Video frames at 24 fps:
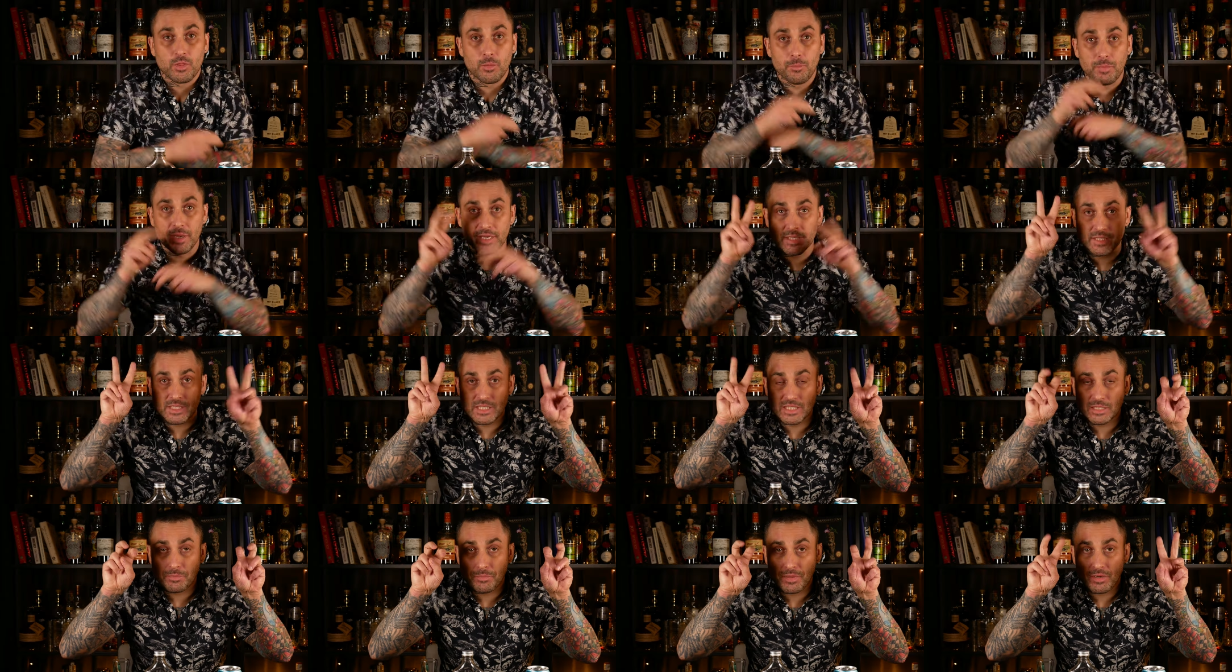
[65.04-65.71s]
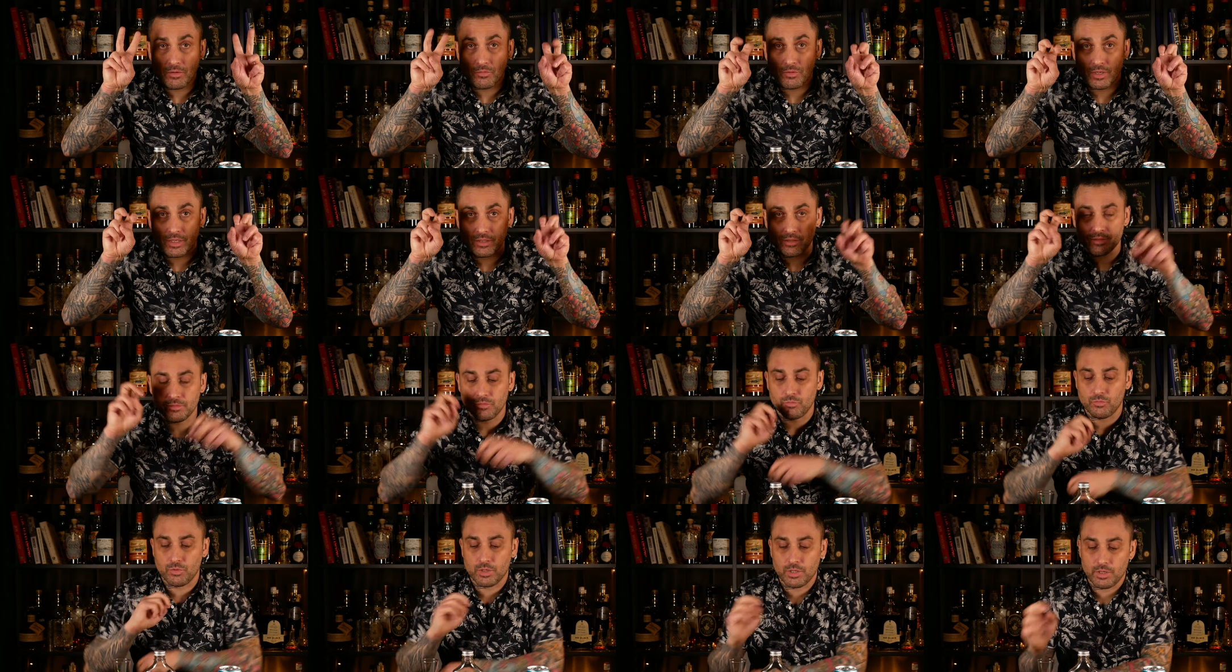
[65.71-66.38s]
the base spirit,
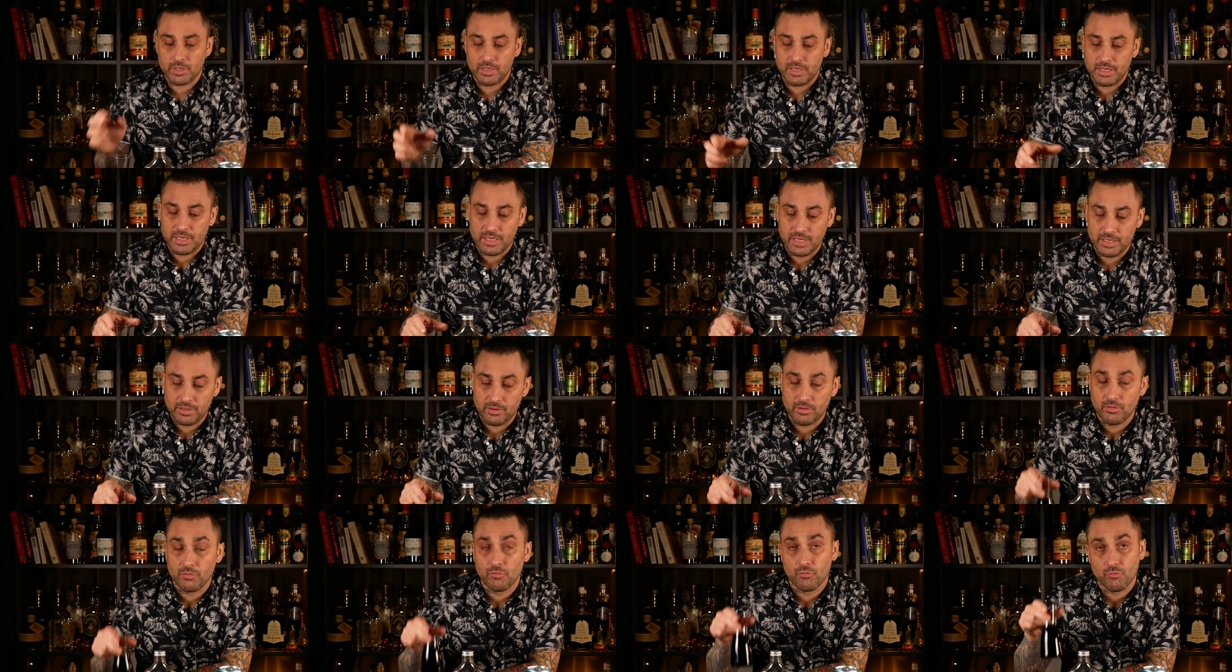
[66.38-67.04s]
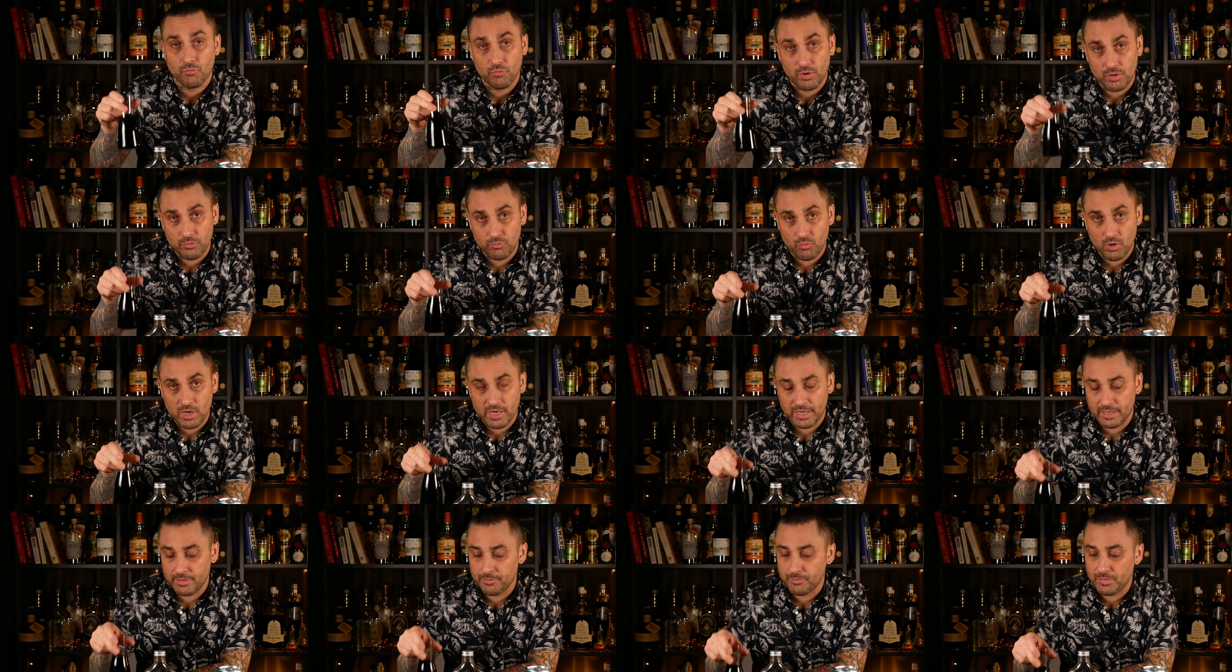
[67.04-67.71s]
we're gonna need red
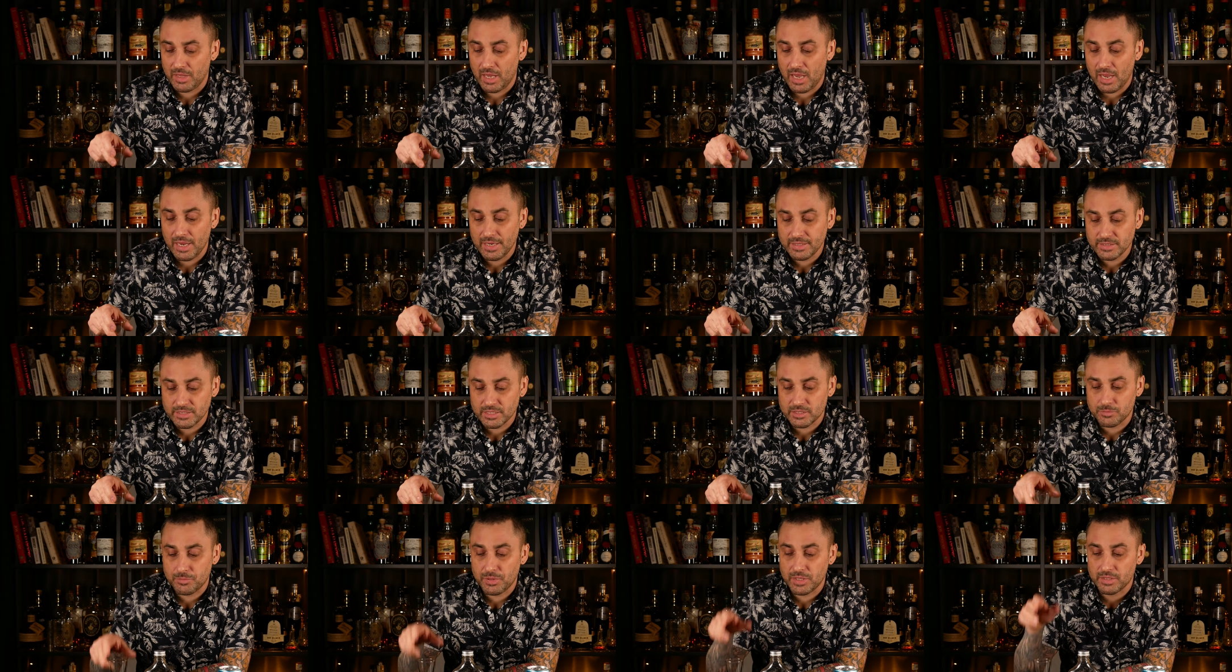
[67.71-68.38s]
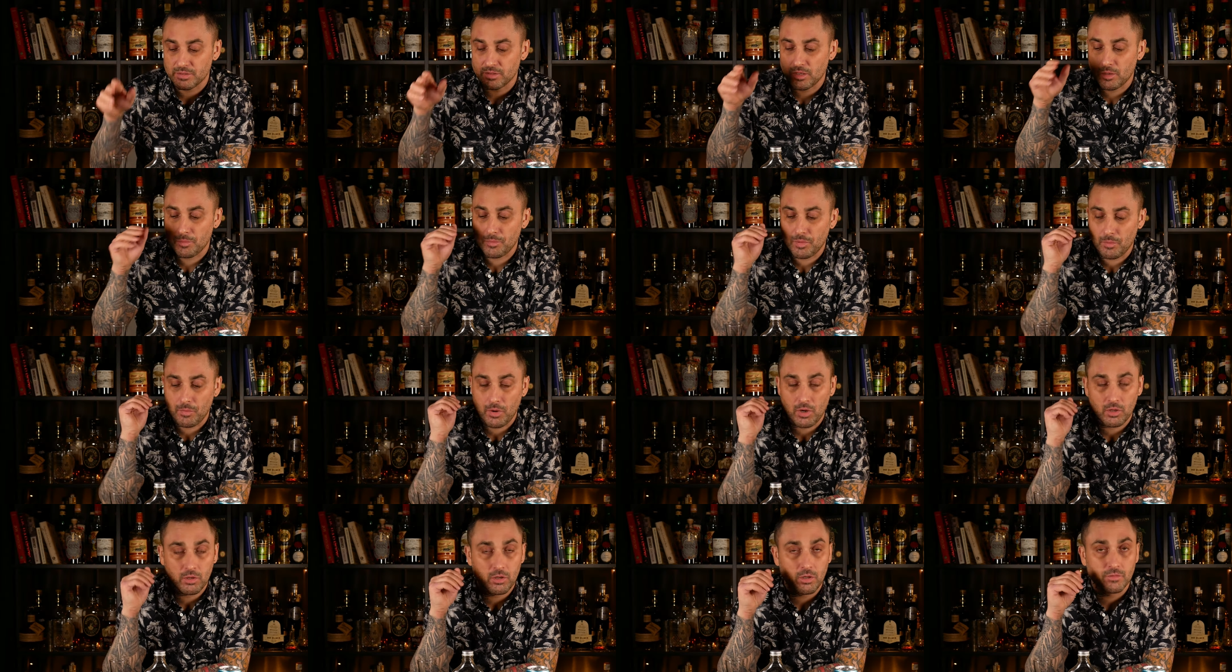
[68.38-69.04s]
wine. I just picked up a
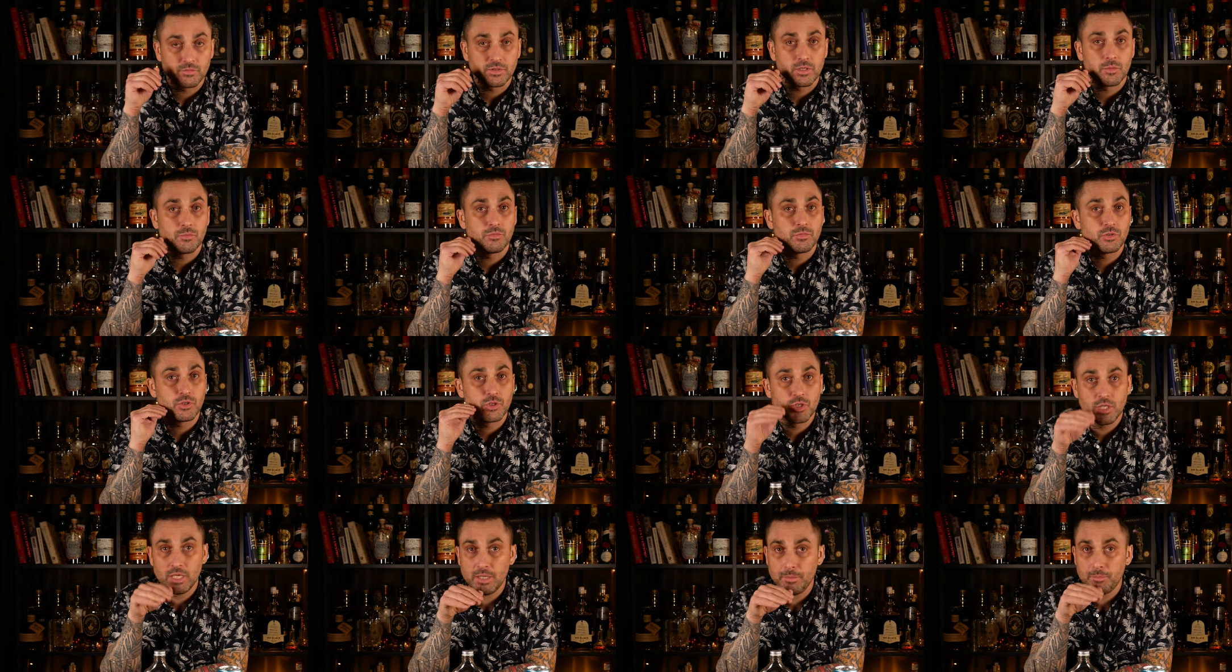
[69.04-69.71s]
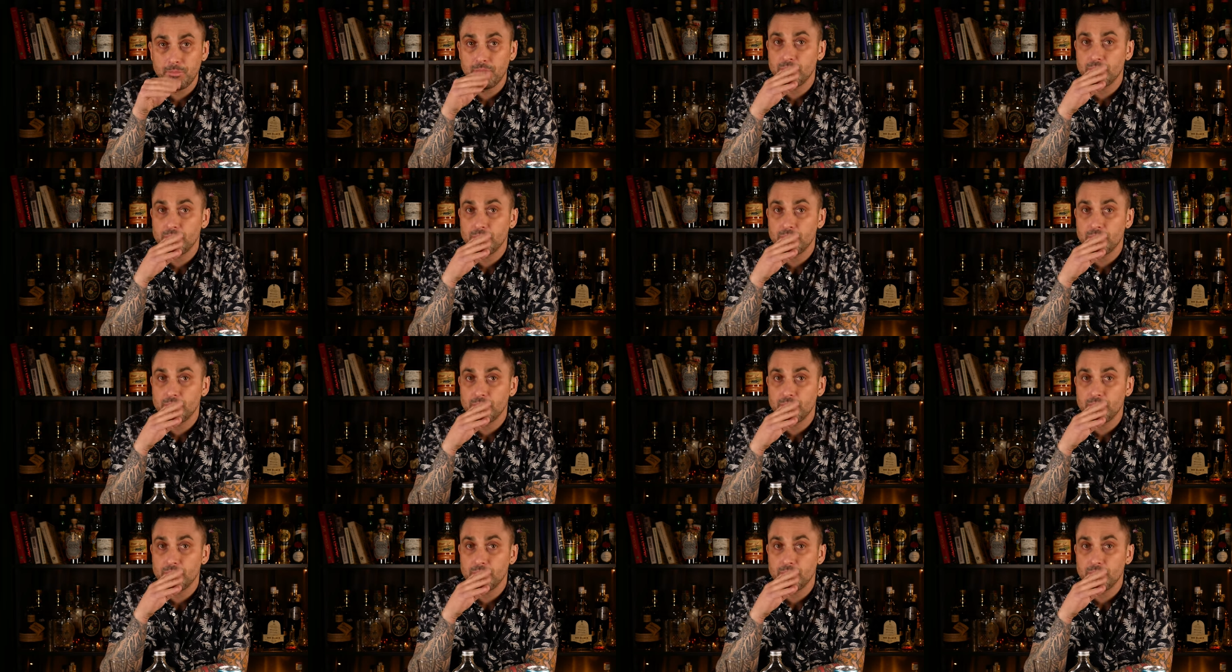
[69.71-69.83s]
bottle of some cheap